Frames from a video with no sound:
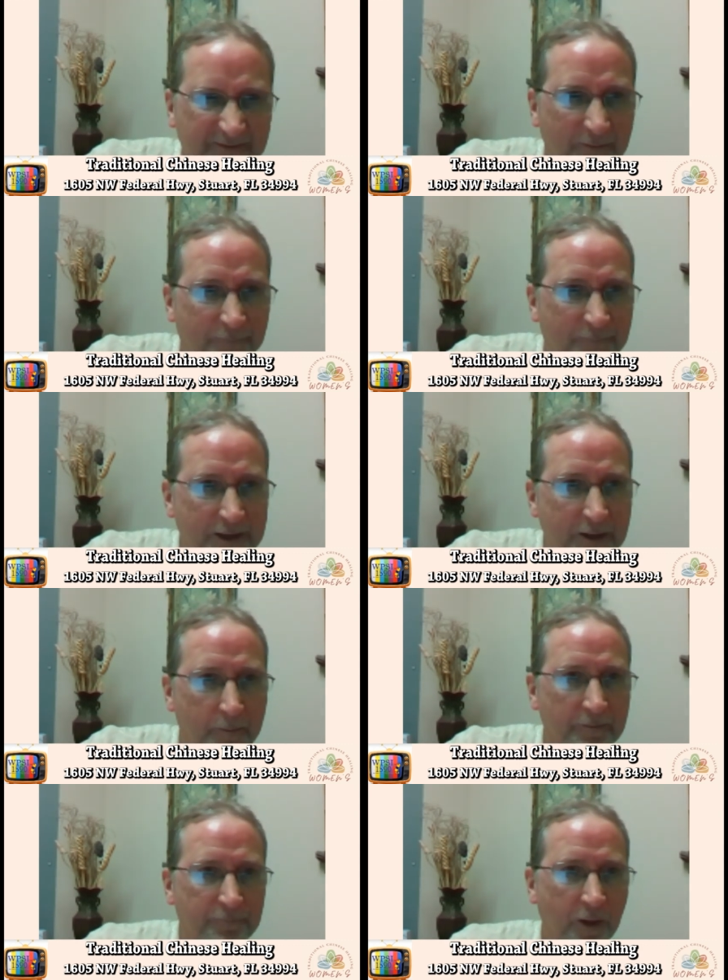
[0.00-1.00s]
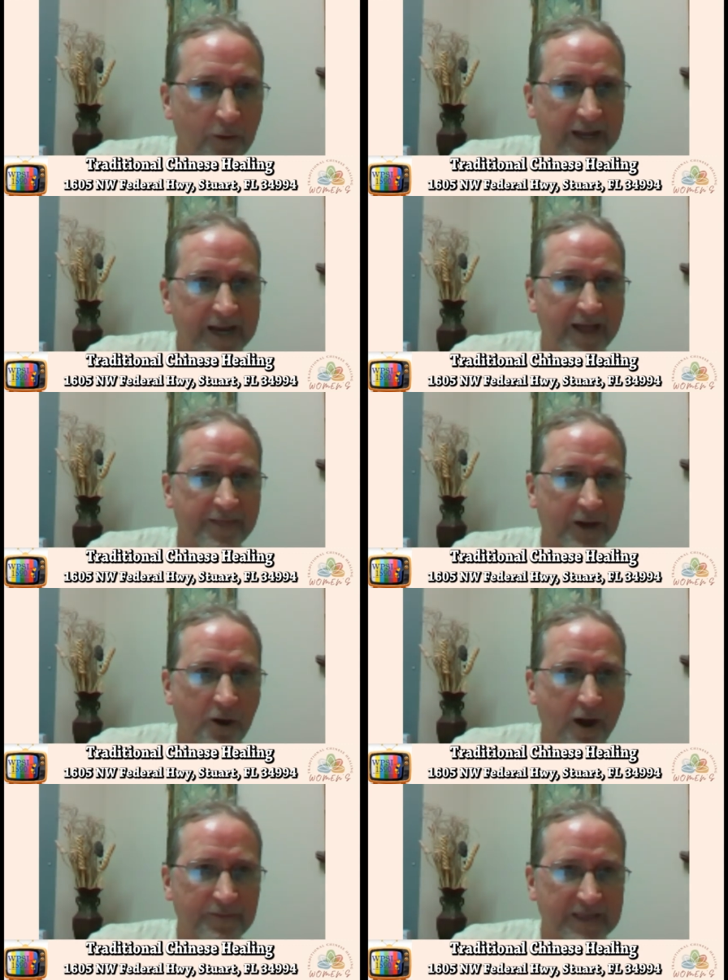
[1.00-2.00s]
of a film floating on the
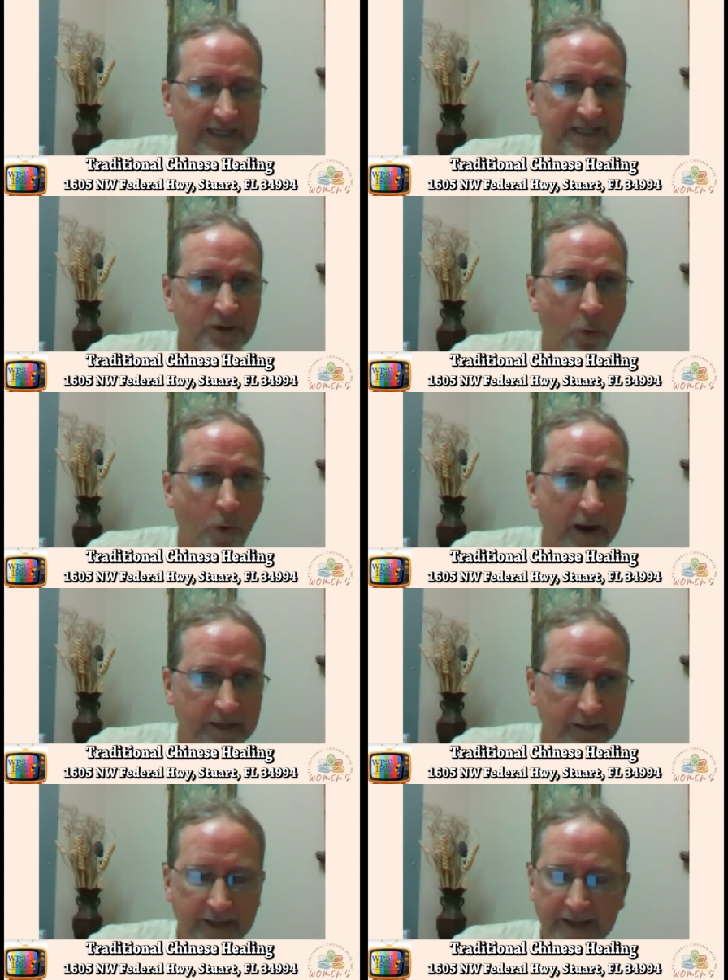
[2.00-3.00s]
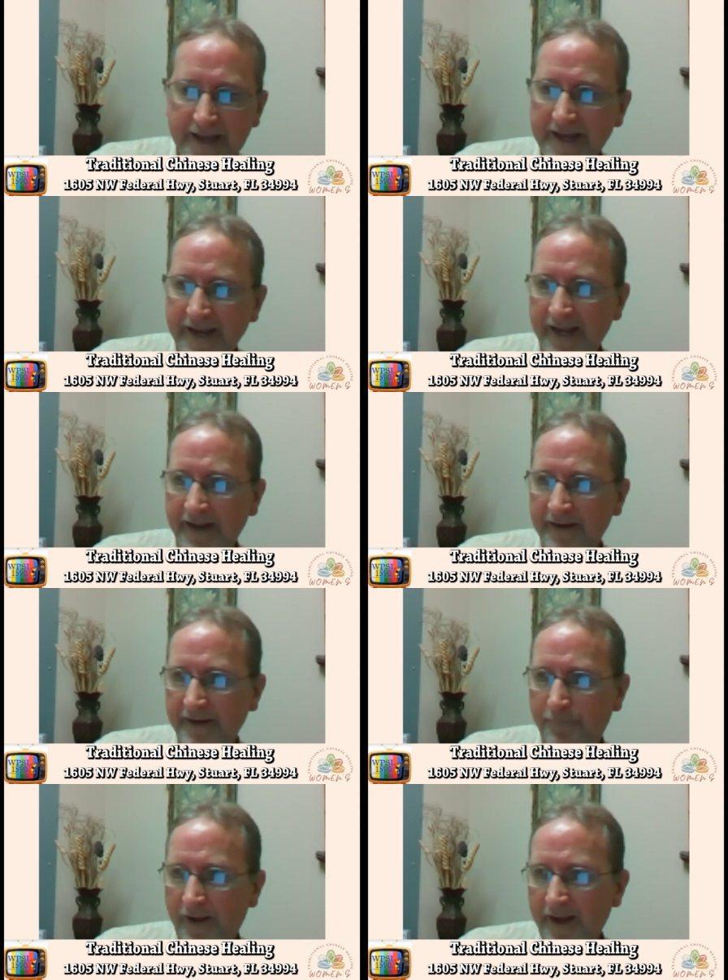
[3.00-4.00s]
coffee. That's an oil. And
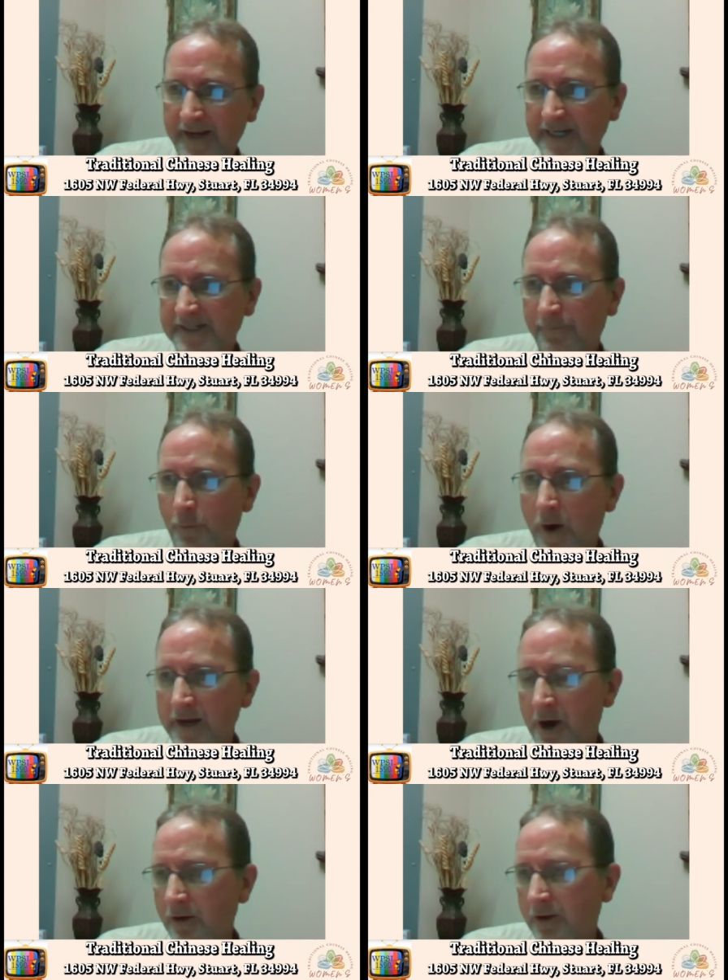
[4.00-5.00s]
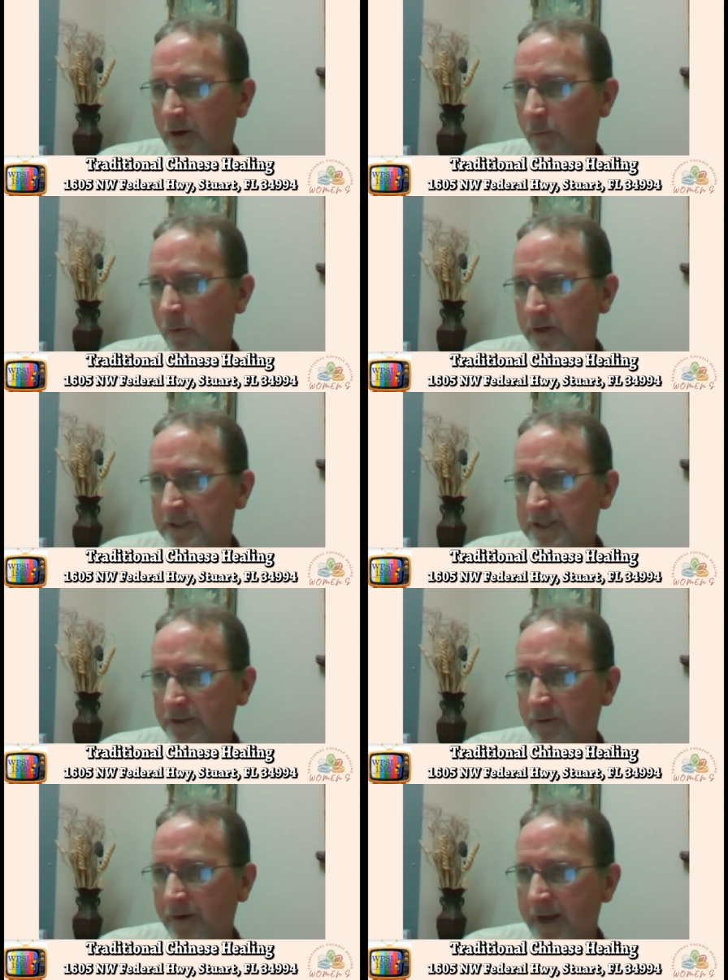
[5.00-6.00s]
if I guess if Juan Carlo were
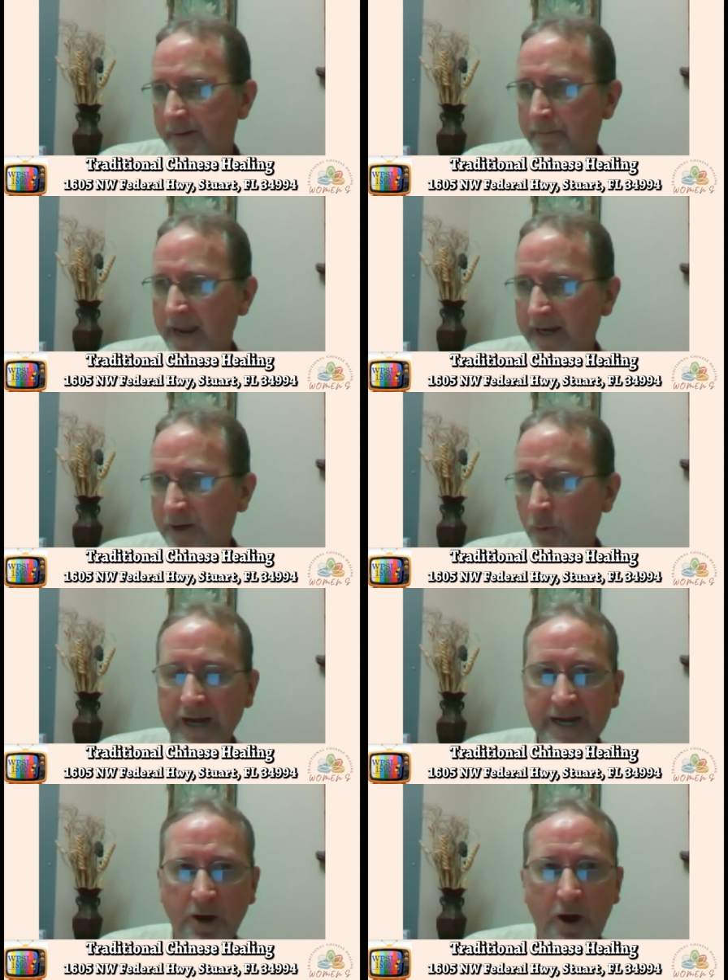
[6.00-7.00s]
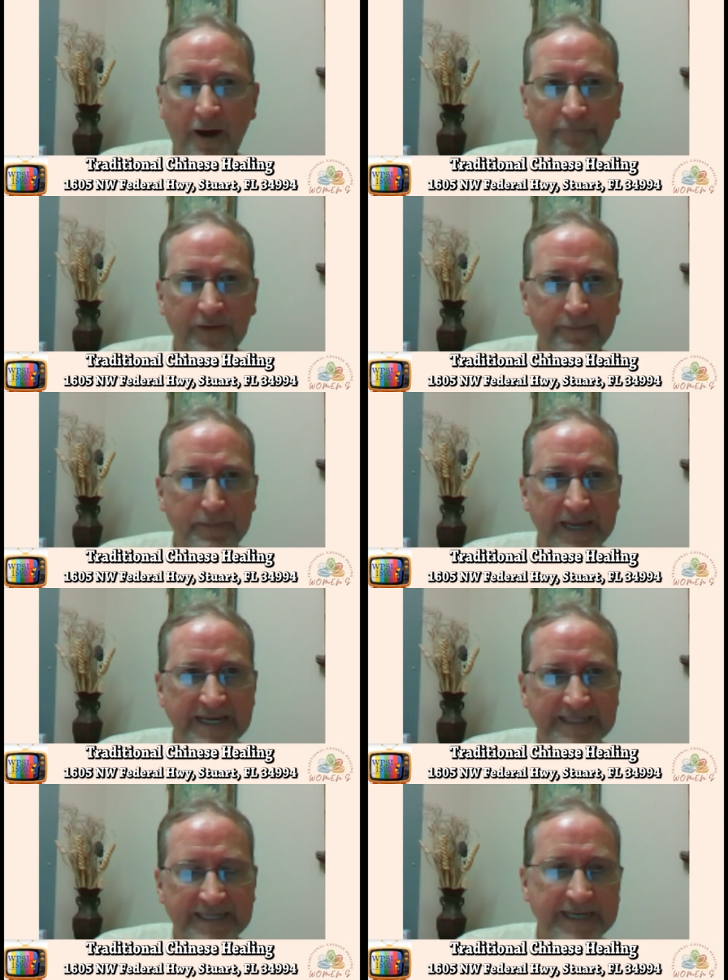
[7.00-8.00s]
to make green coffee
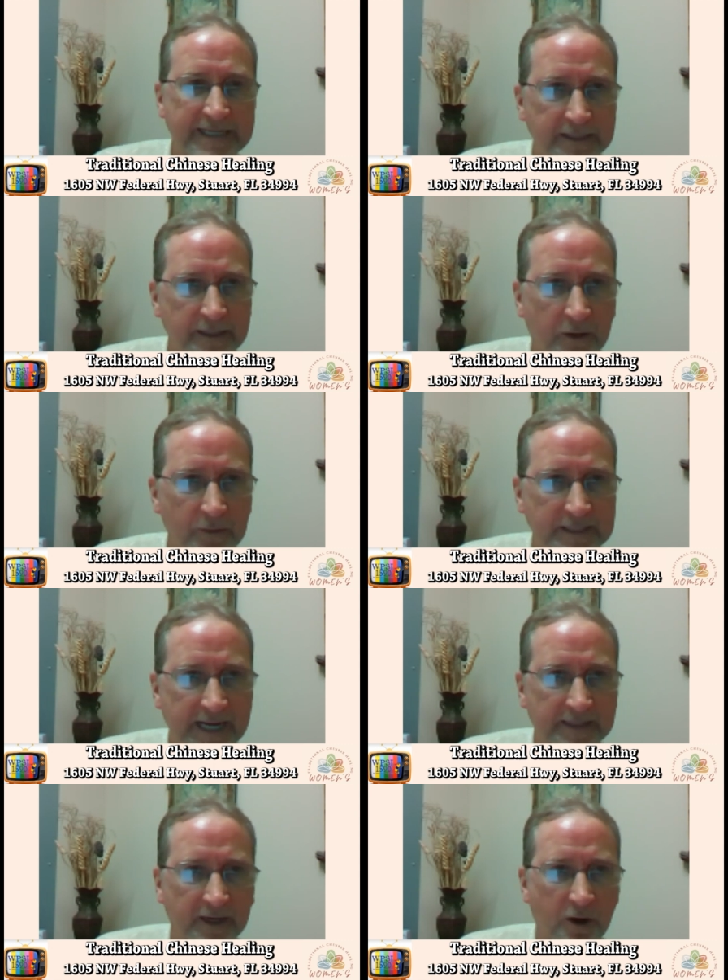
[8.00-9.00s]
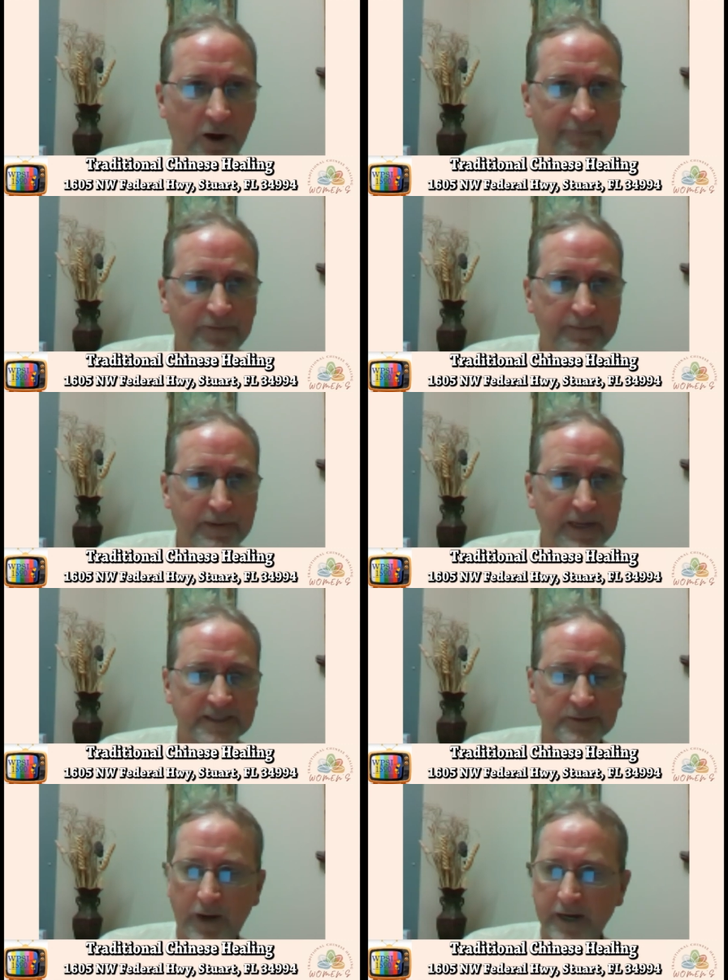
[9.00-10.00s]
bean tea, you know, and take the coffee
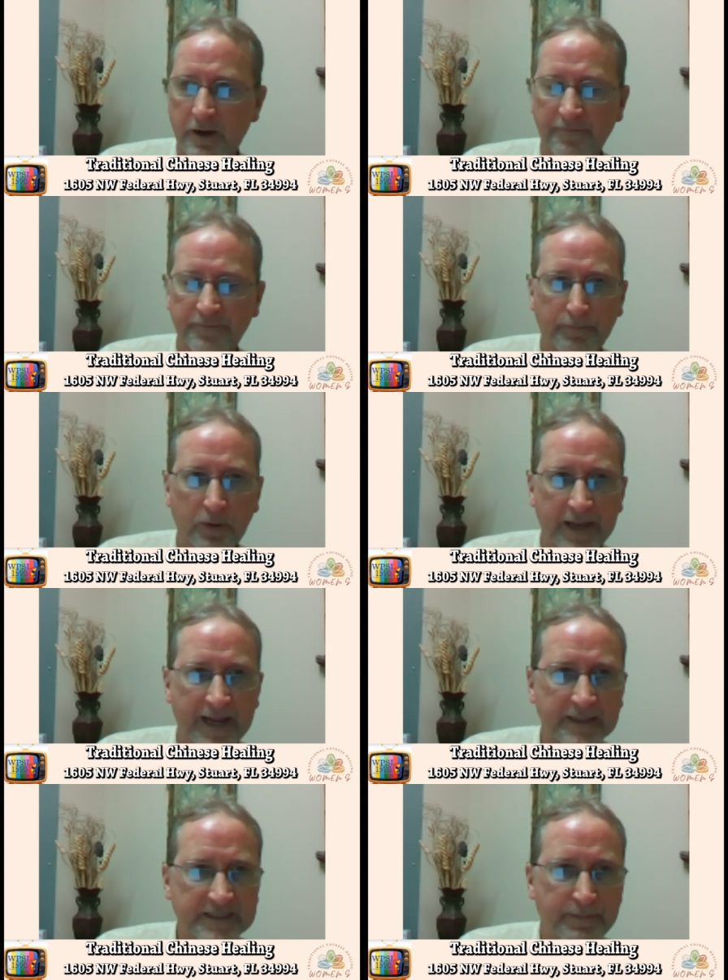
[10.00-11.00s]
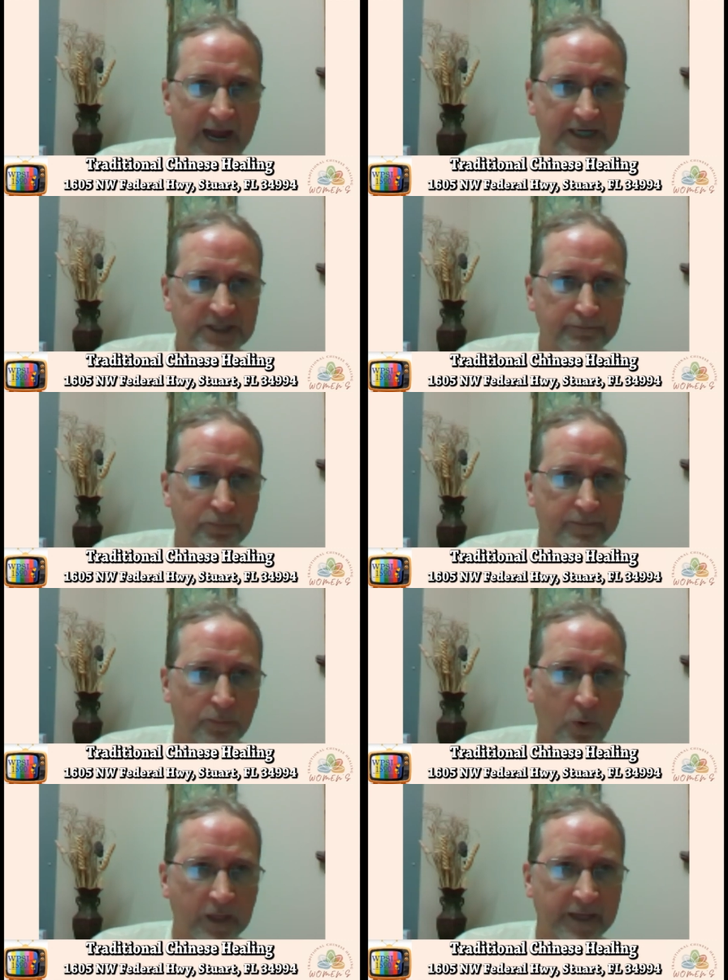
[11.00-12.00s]
beans right off the plant, smash them, put
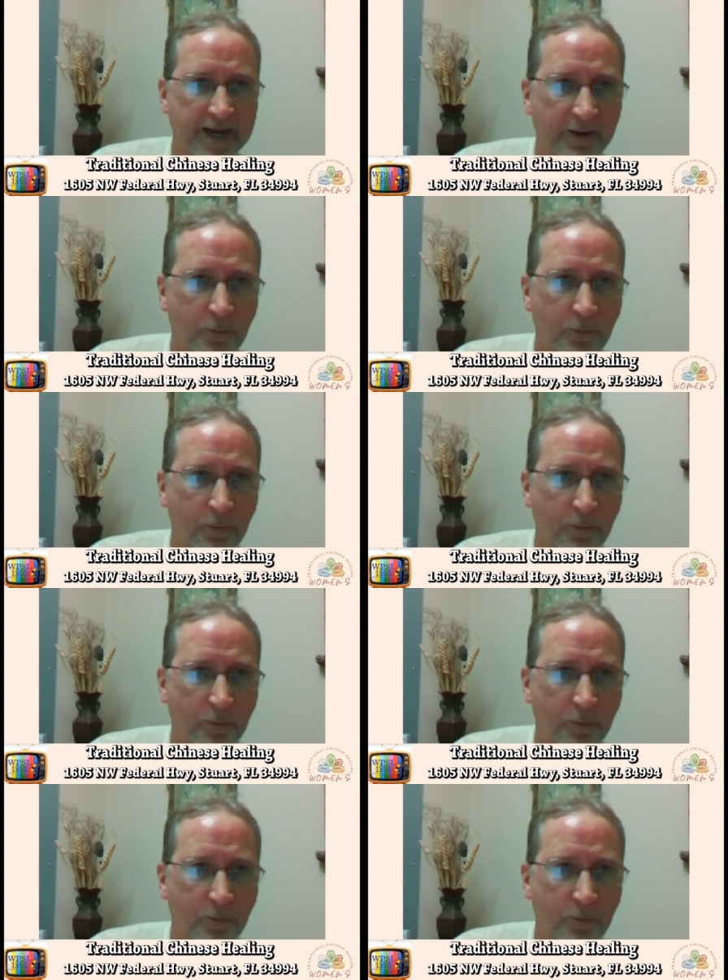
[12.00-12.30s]
boiling hot